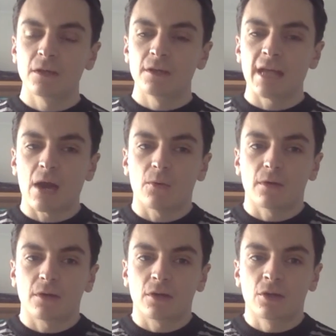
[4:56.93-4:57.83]
Now,
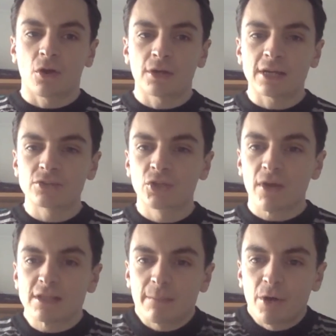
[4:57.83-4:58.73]
God has a
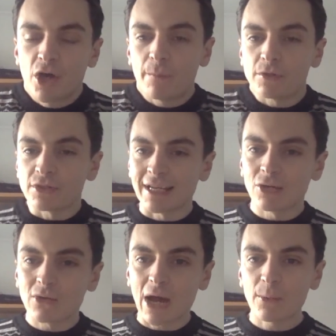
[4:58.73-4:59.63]
greater purpose in
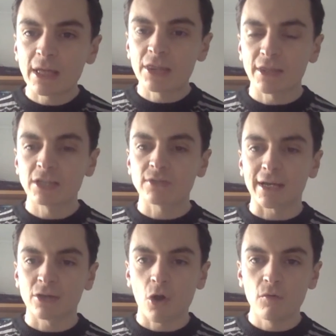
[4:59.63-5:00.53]
allowing things
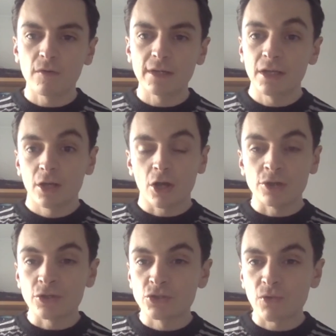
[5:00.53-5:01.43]
like COVID and
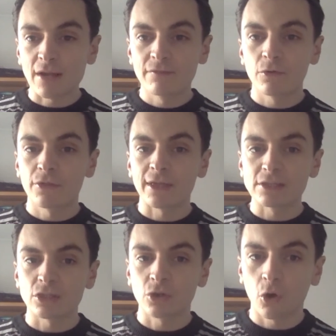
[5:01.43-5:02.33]
the dreadful things
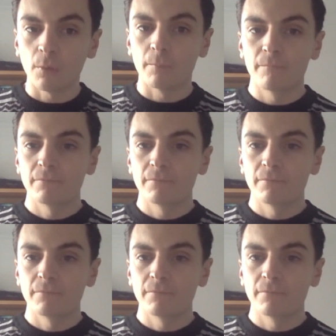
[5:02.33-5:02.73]
to come.